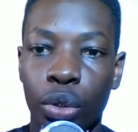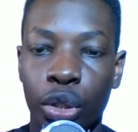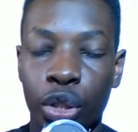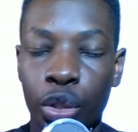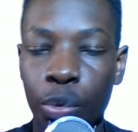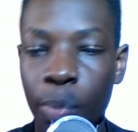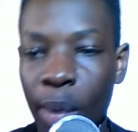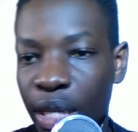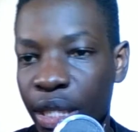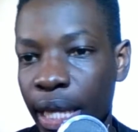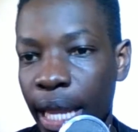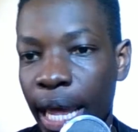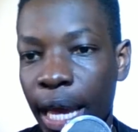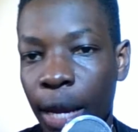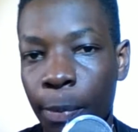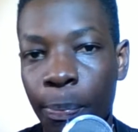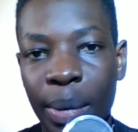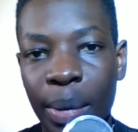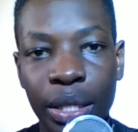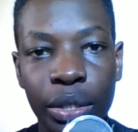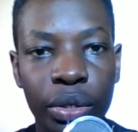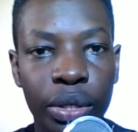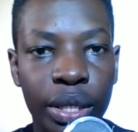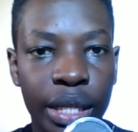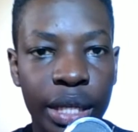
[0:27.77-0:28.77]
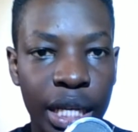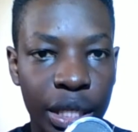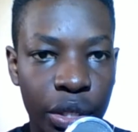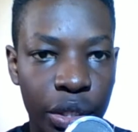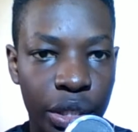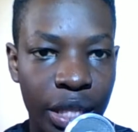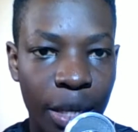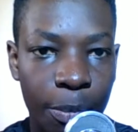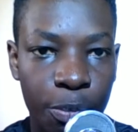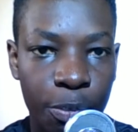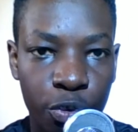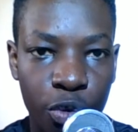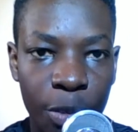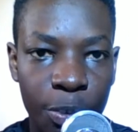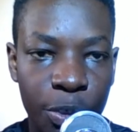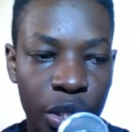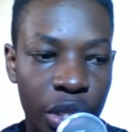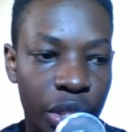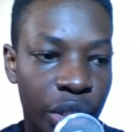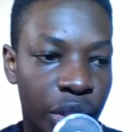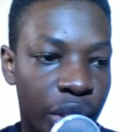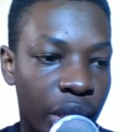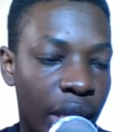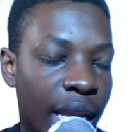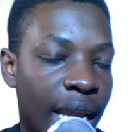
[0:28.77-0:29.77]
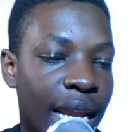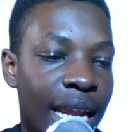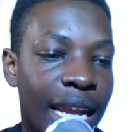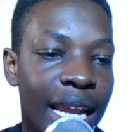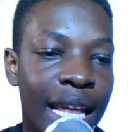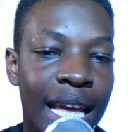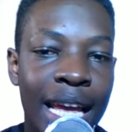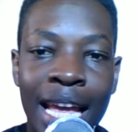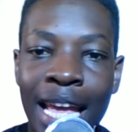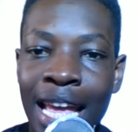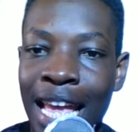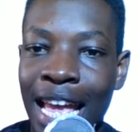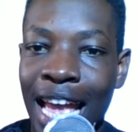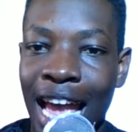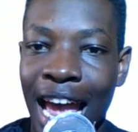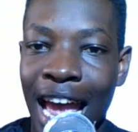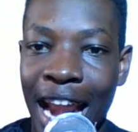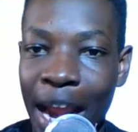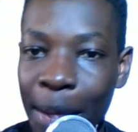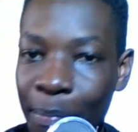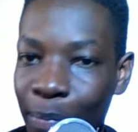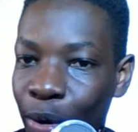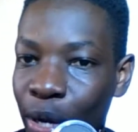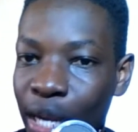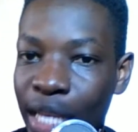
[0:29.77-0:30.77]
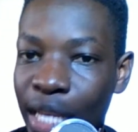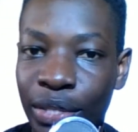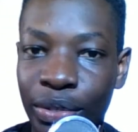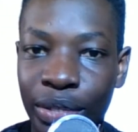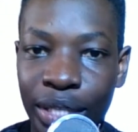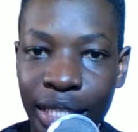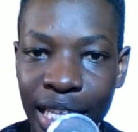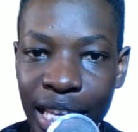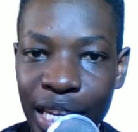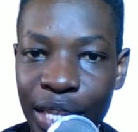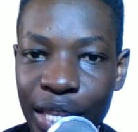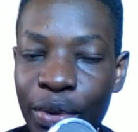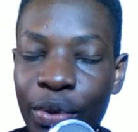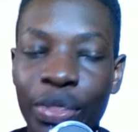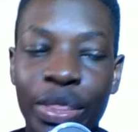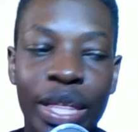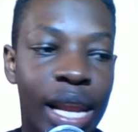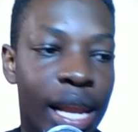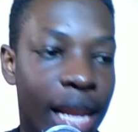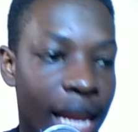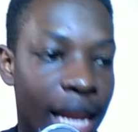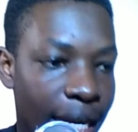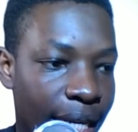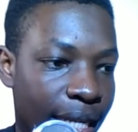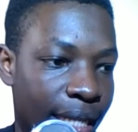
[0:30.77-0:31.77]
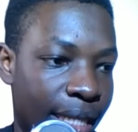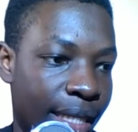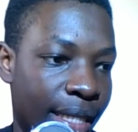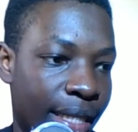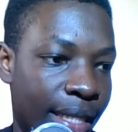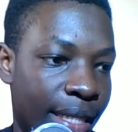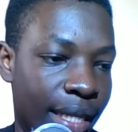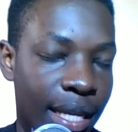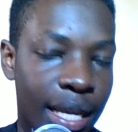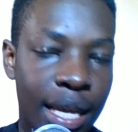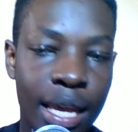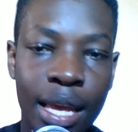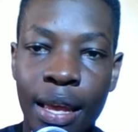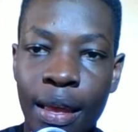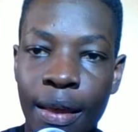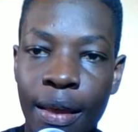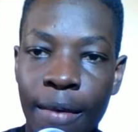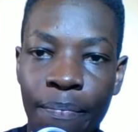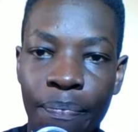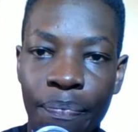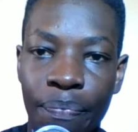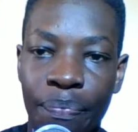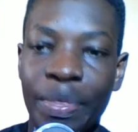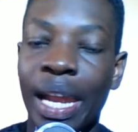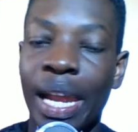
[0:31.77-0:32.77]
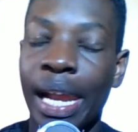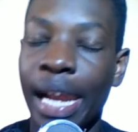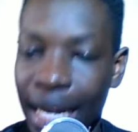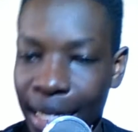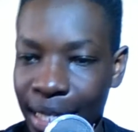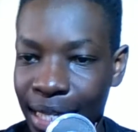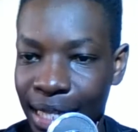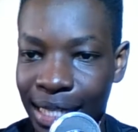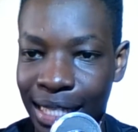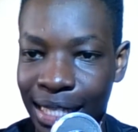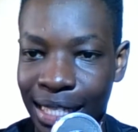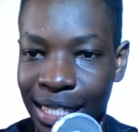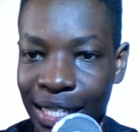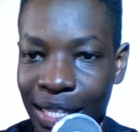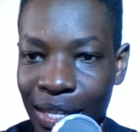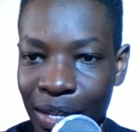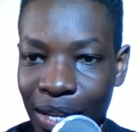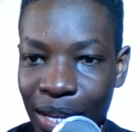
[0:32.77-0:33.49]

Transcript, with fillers: Smash the like button, get your subscriptions in, and I'm going to tell you the latest, the latest.